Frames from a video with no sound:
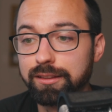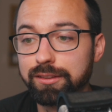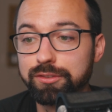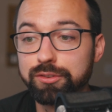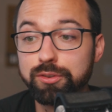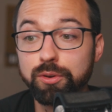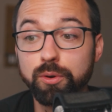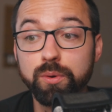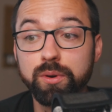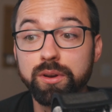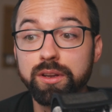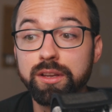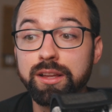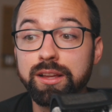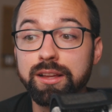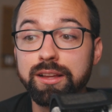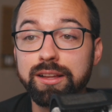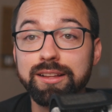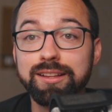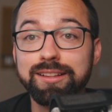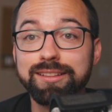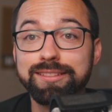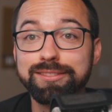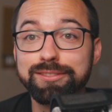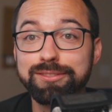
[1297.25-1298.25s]
So
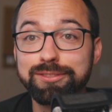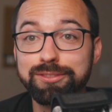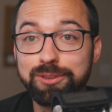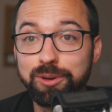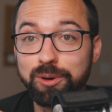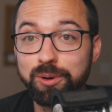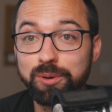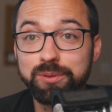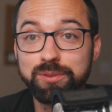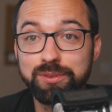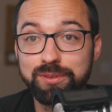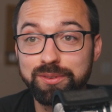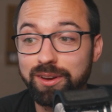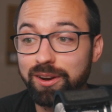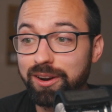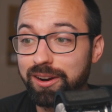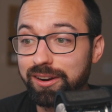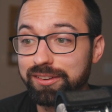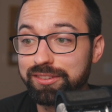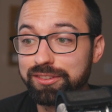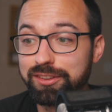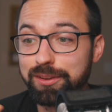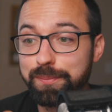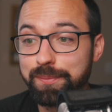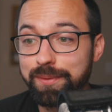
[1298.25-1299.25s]
those
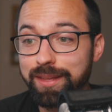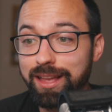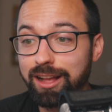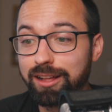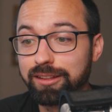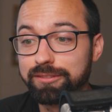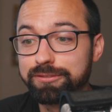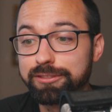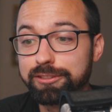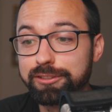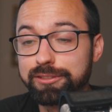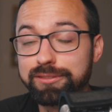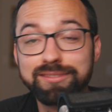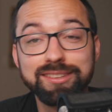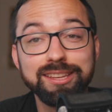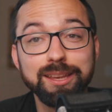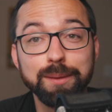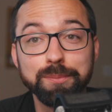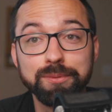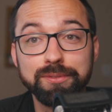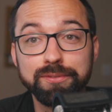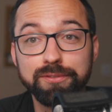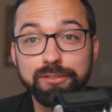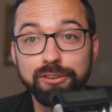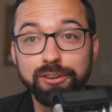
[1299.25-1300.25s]
are some helpful
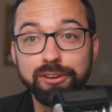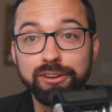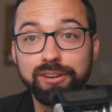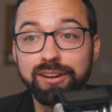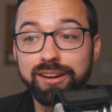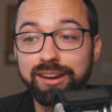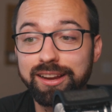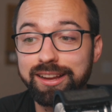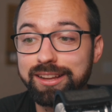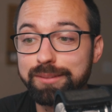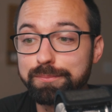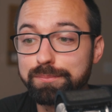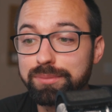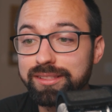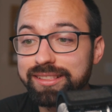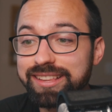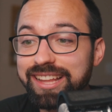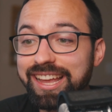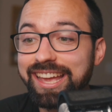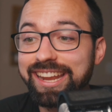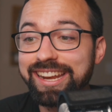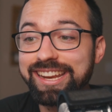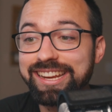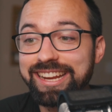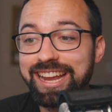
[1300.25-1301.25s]
tips for
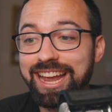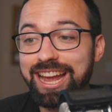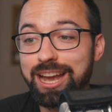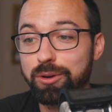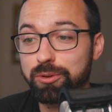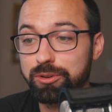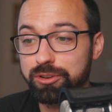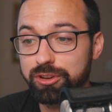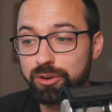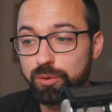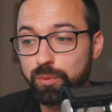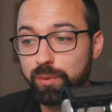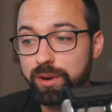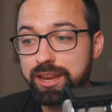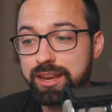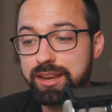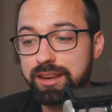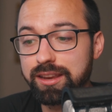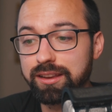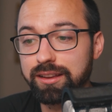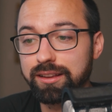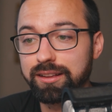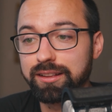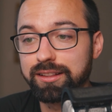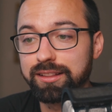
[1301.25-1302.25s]
planning out your
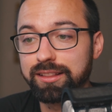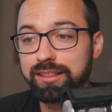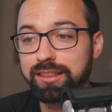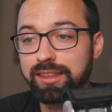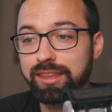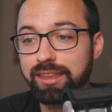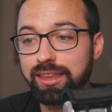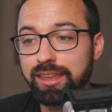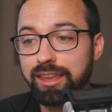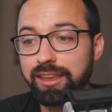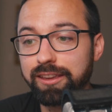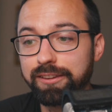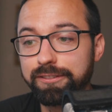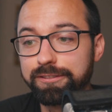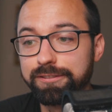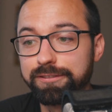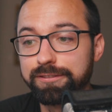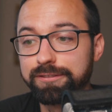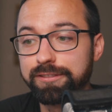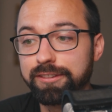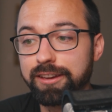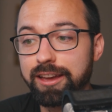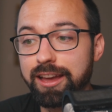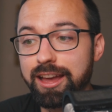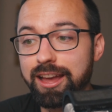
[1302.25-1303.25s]
week.
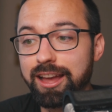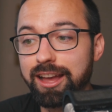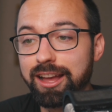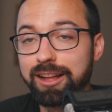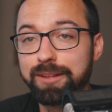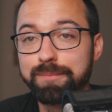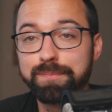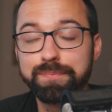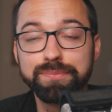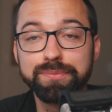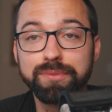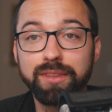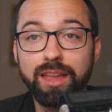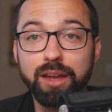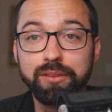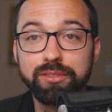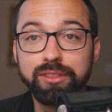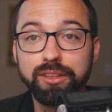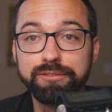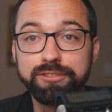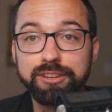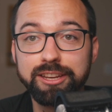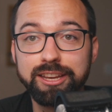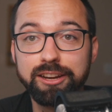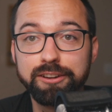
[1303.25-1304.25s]
If uh I'd
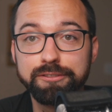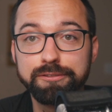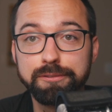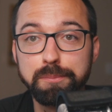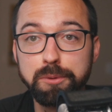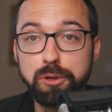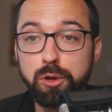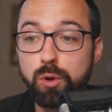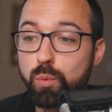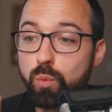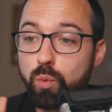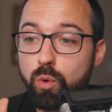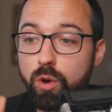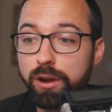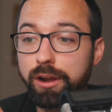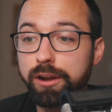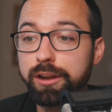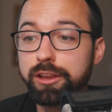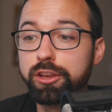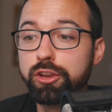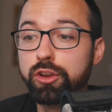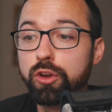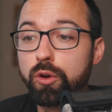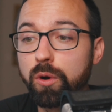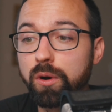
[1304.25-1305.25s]
love to hear from you. What are
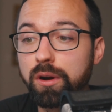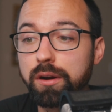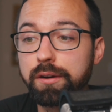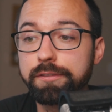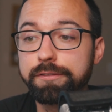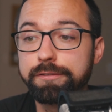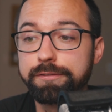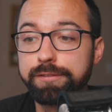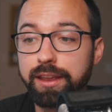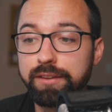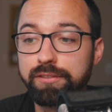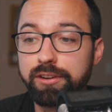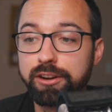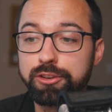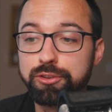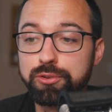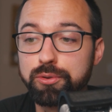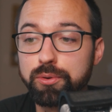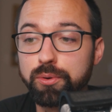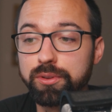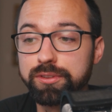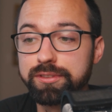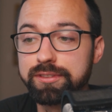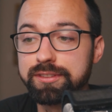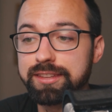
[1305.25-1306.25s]
your favorite
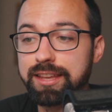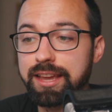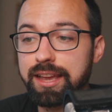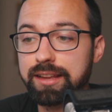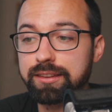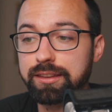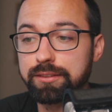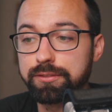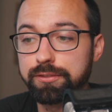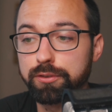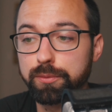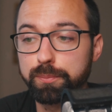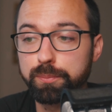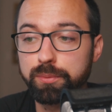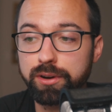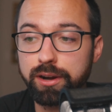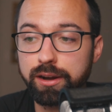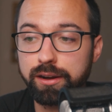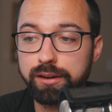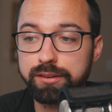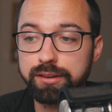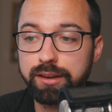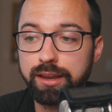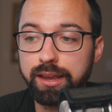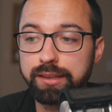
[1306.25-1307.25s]
tools and tactics for
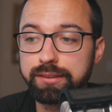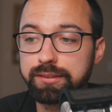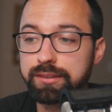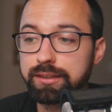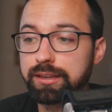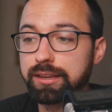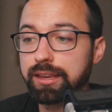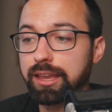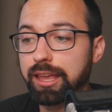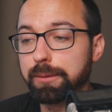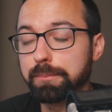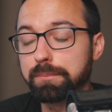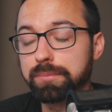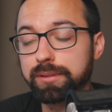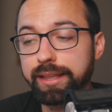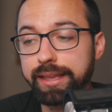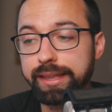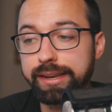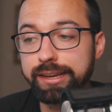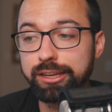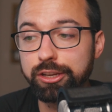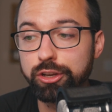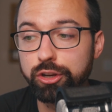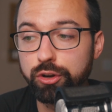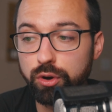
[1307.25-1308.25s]
prioritizing and
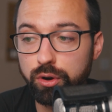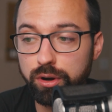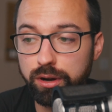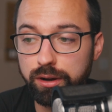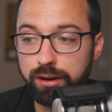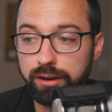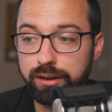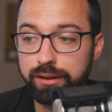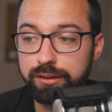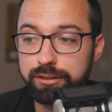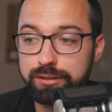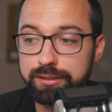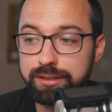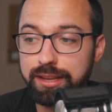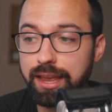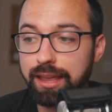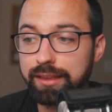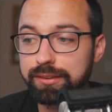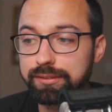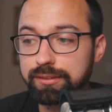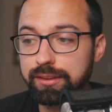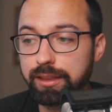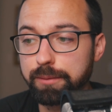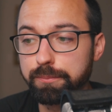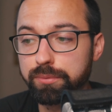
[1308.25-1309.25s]
planning your
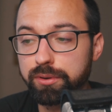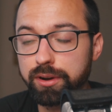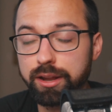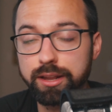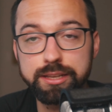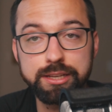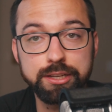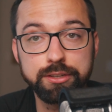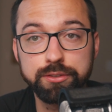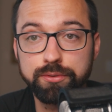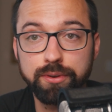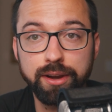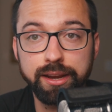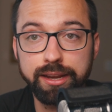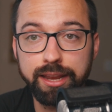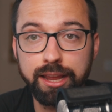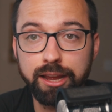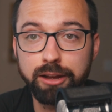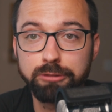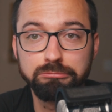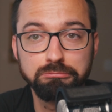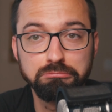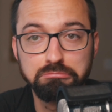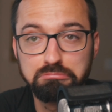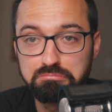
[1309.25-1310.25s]
tasks and projects right
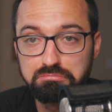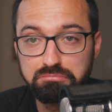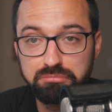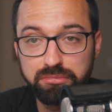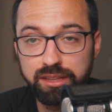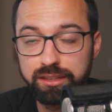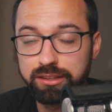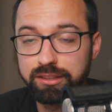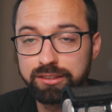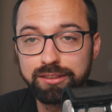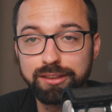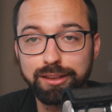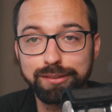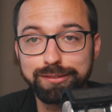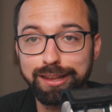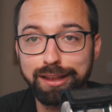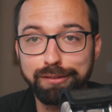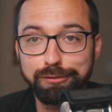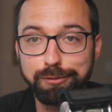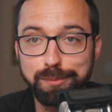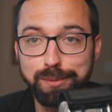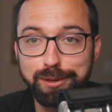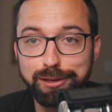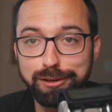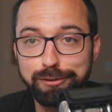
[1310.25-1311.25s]
now? It doesn't
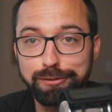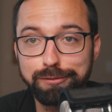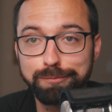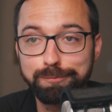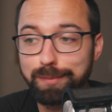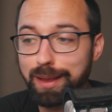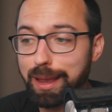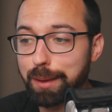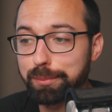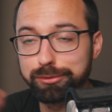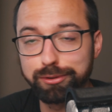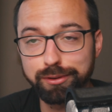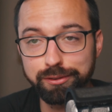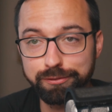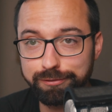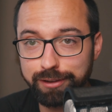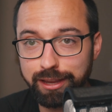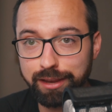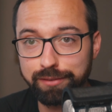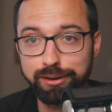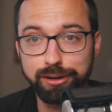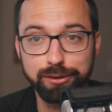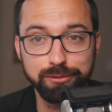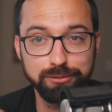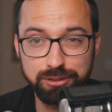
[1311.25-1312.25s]
have to be your absolute
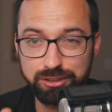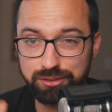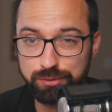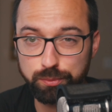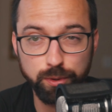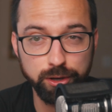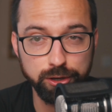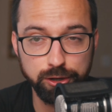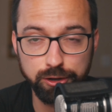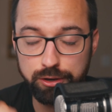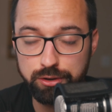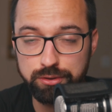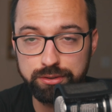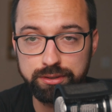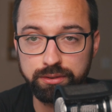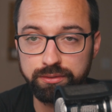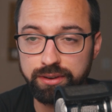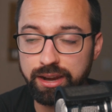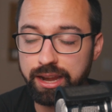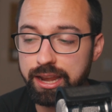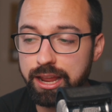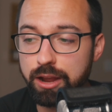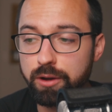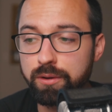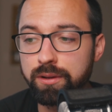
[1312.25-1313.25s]
favorite, just what you're using
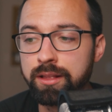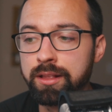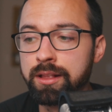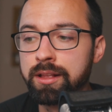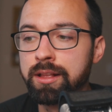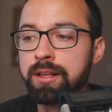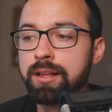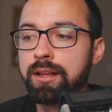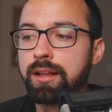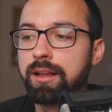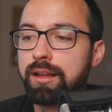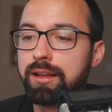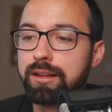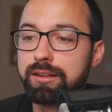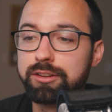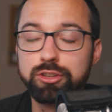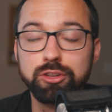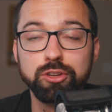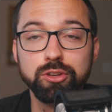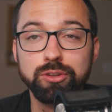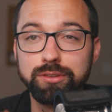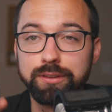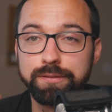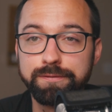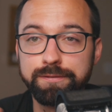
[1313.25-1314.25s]
right now.
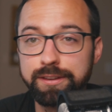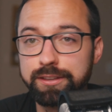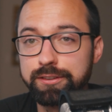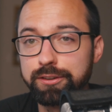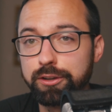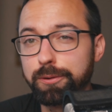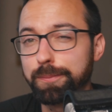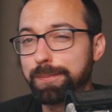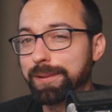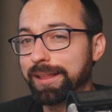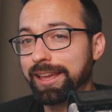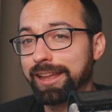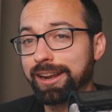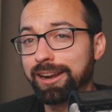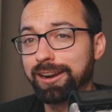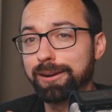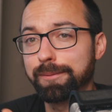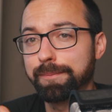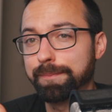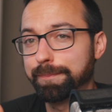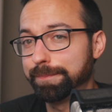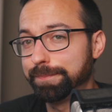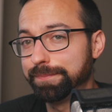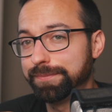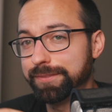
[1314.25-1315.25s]
Do you use a physical
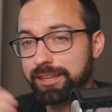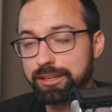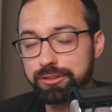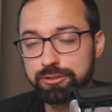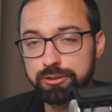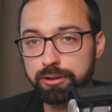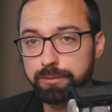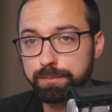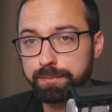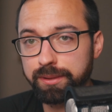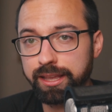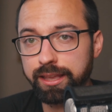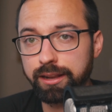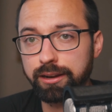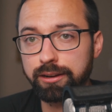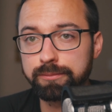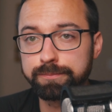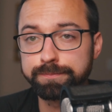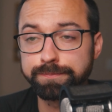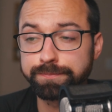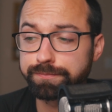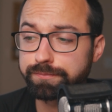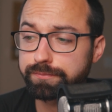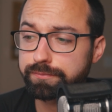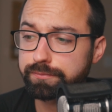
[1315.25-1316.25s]
planner, digital
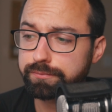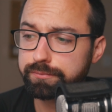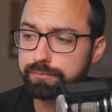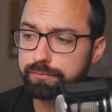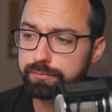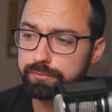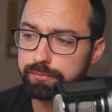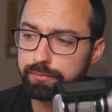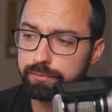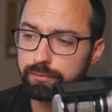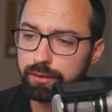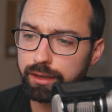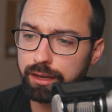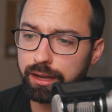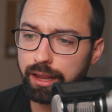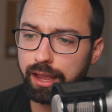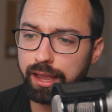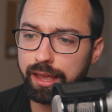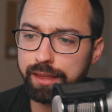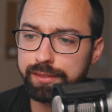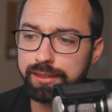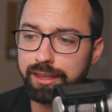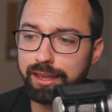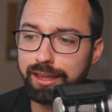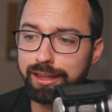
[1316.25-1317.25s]
planner?
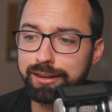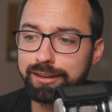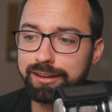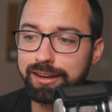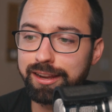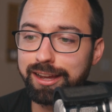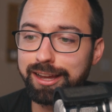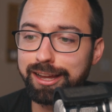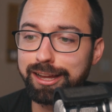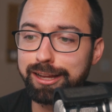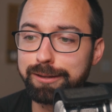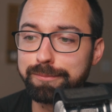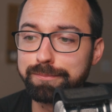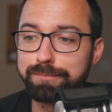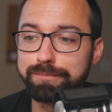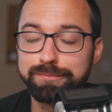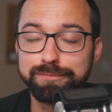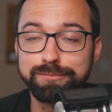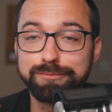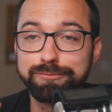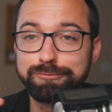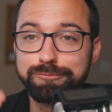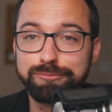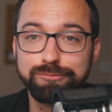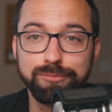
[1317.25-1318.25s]
And then, um,
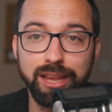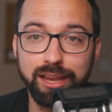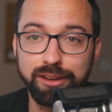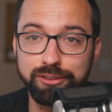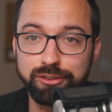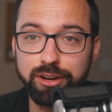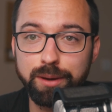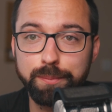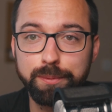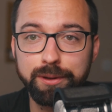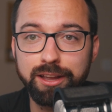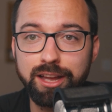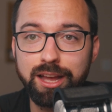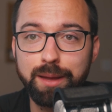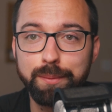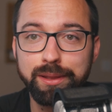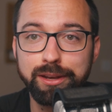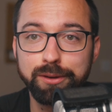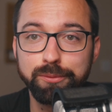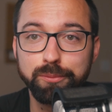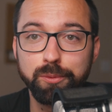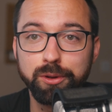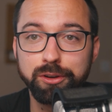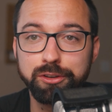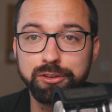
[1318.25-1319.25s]
yeah, drop a
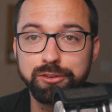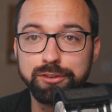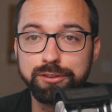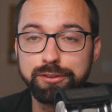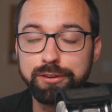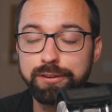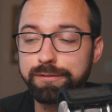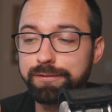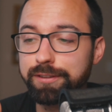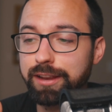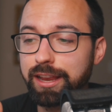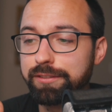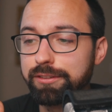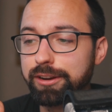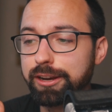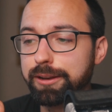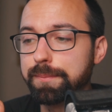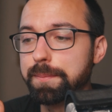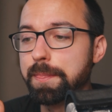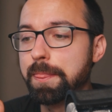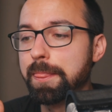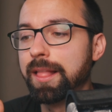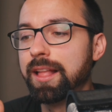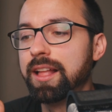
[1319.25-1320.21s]
comment, which is your favorite.